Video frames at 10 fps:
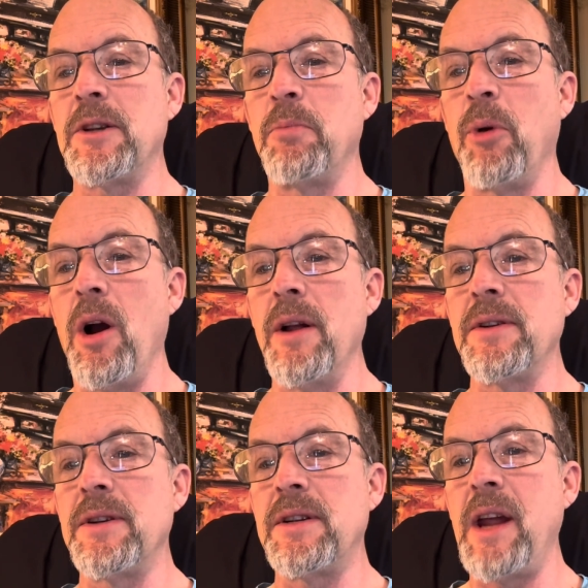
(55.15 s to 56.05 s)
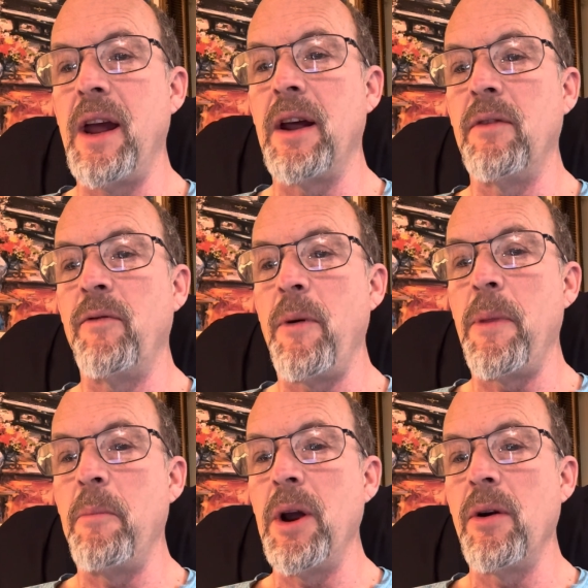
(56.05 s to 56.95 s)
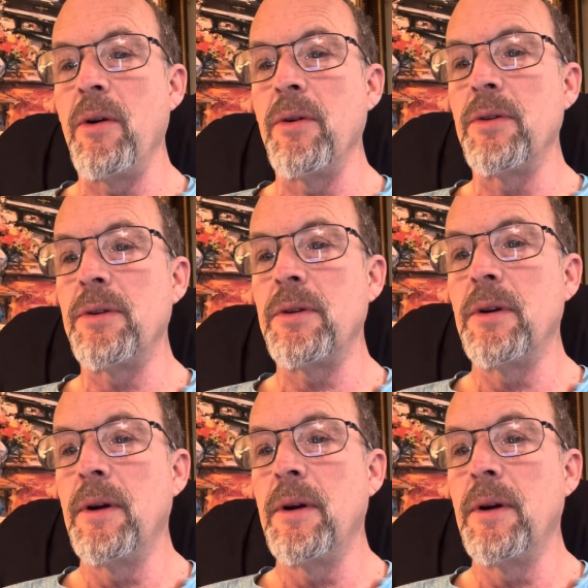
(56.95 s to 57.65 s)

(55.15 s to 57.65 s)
bronze stand from the mirrors